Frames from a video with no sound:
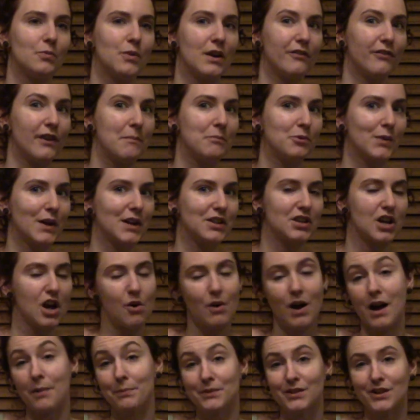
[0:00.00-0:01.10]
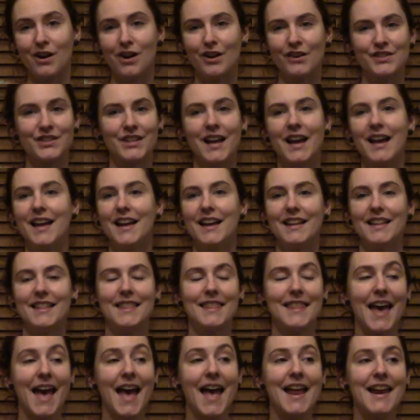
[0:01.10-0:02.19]
if I'm doing toe up socks,
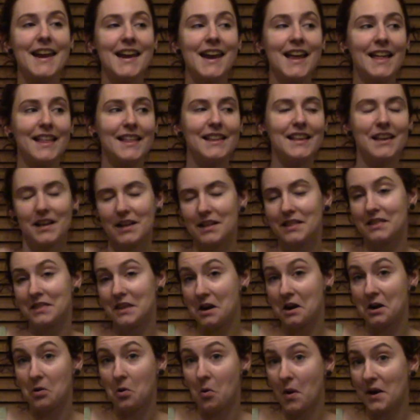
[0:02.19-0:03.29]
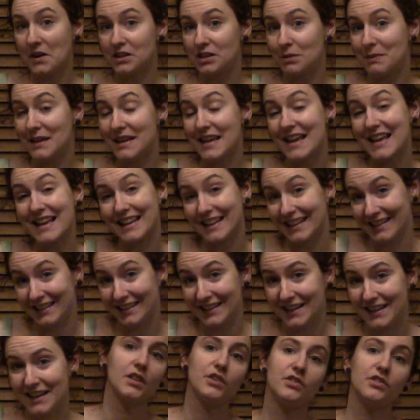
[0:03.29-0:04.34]
then they're going to be hidden.